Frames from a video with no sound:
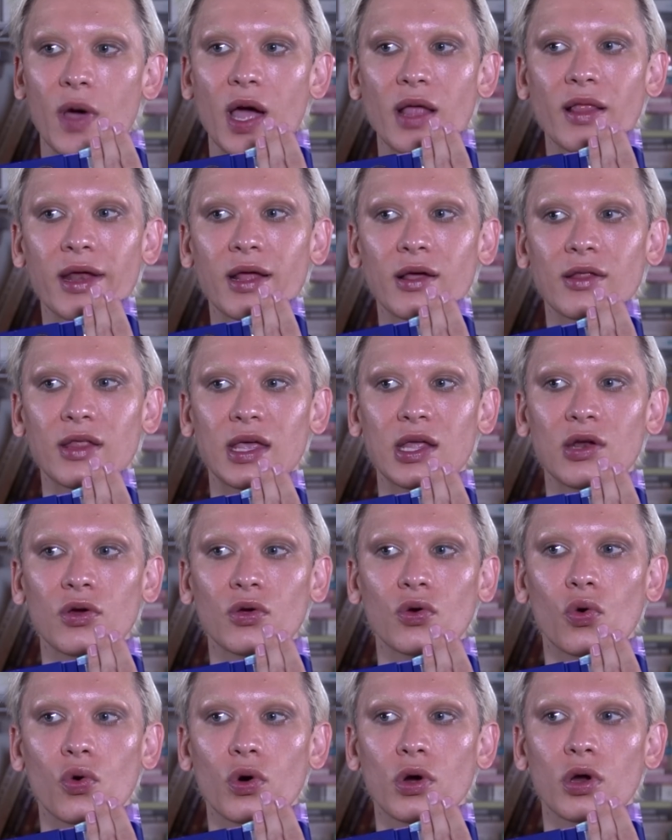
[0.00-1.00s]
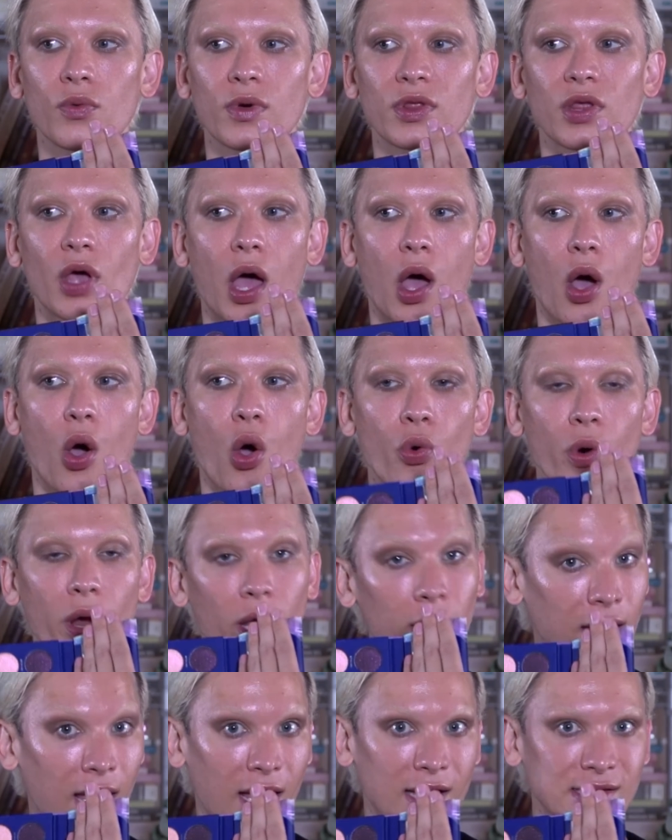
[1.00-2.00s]
highlighting on the inner corner with
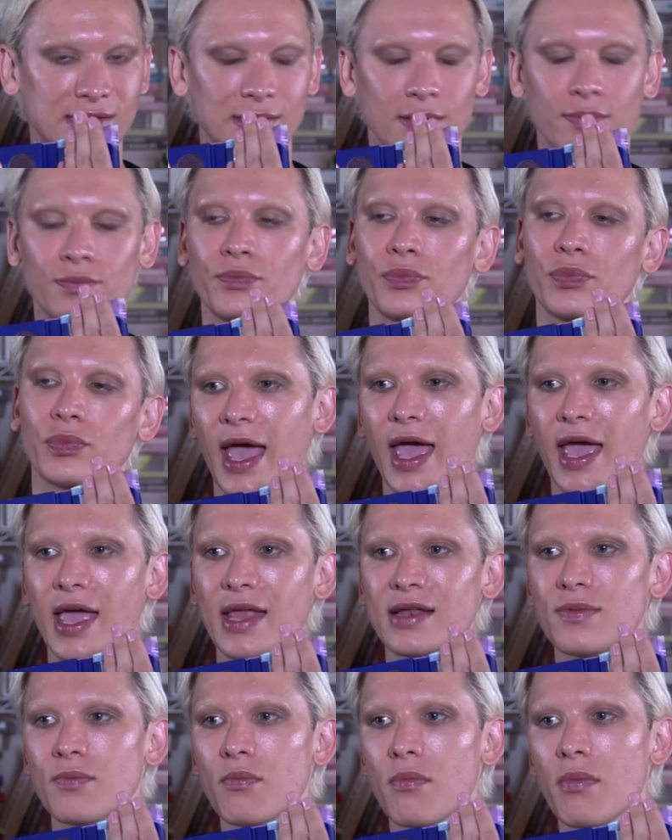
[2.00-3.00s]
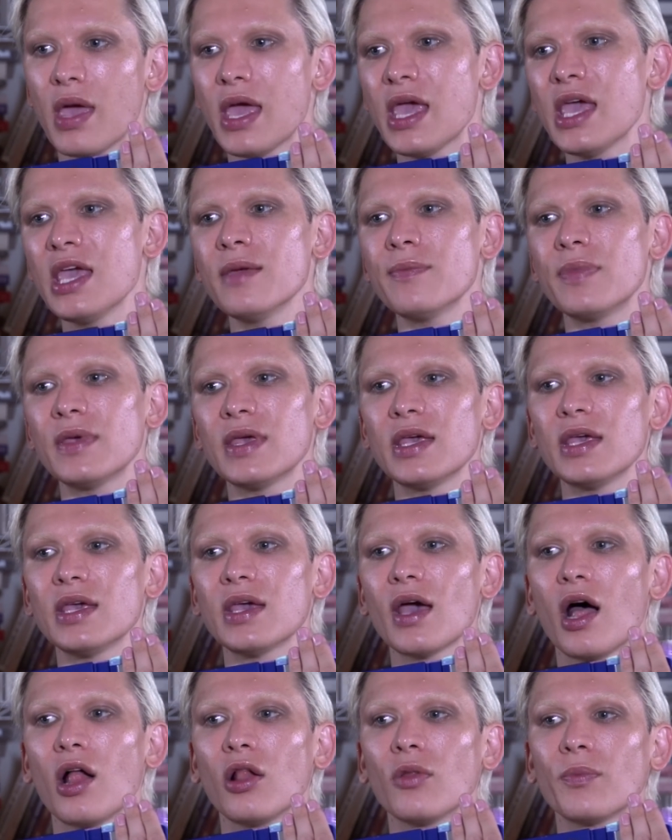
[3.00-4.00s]
Auragasm. And
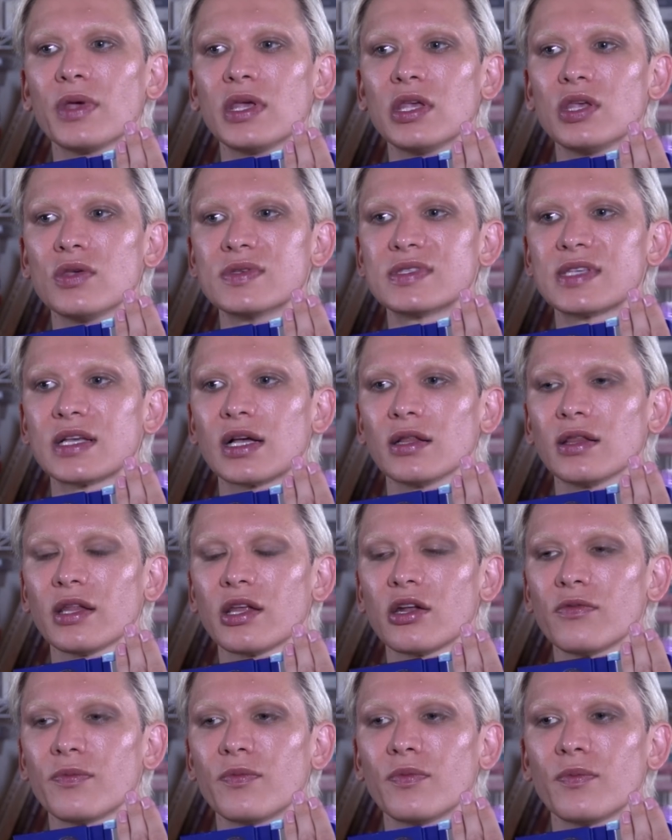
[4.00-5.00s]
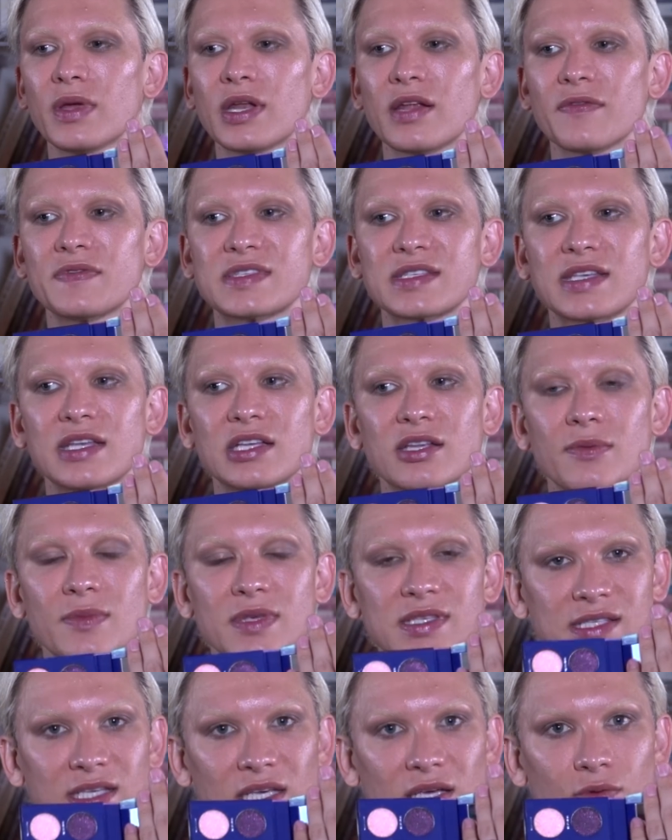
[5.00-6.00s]
maybe I'll be using a little bit of
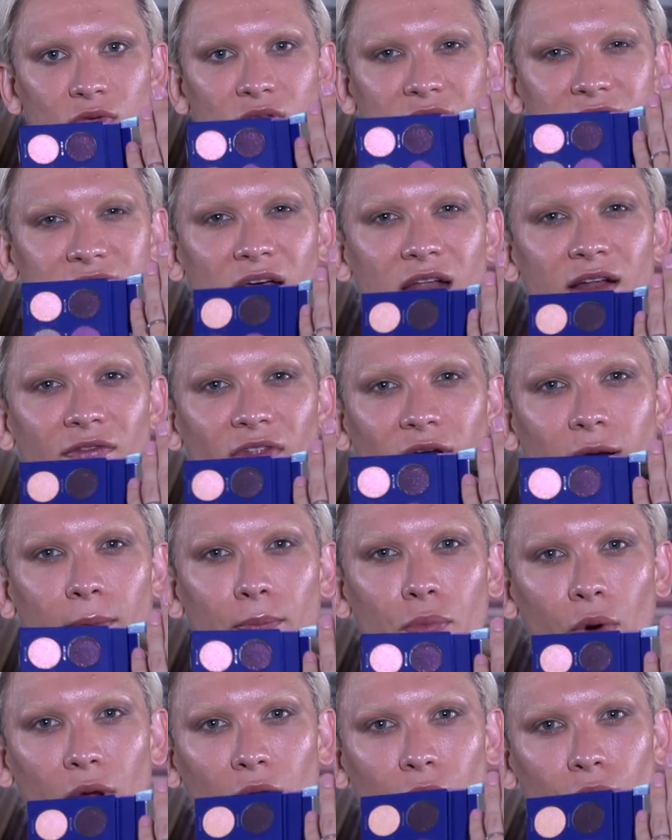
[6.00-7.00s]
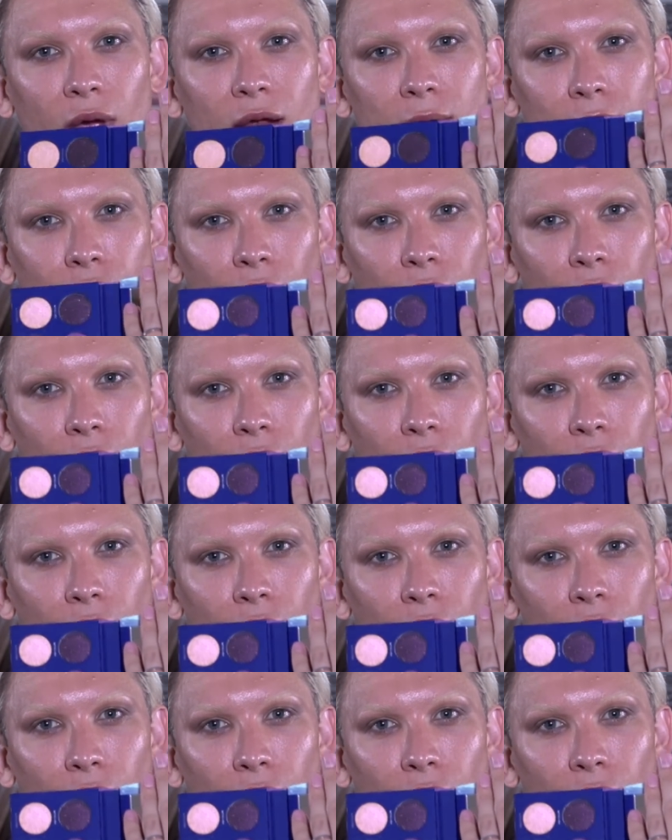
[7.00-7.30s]
Skintimacy, which is kind of like a brick red